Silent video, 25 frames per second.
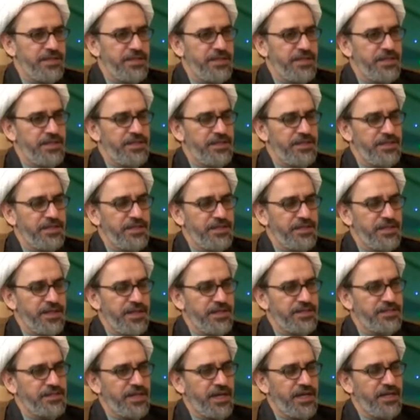
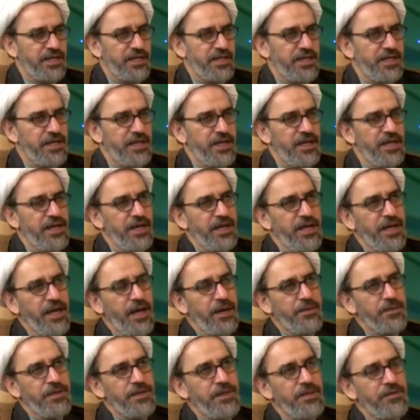when he was young. I
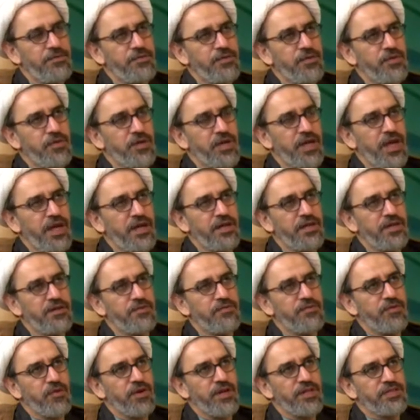mean, if you look at it,
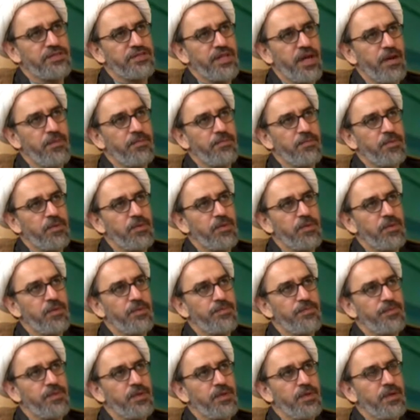for example,
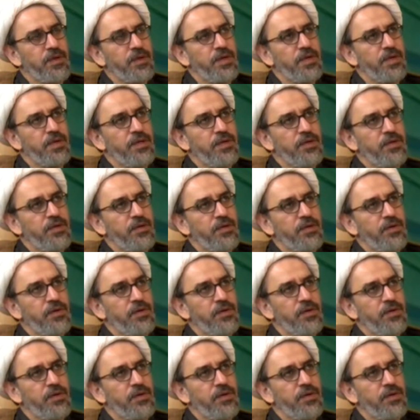the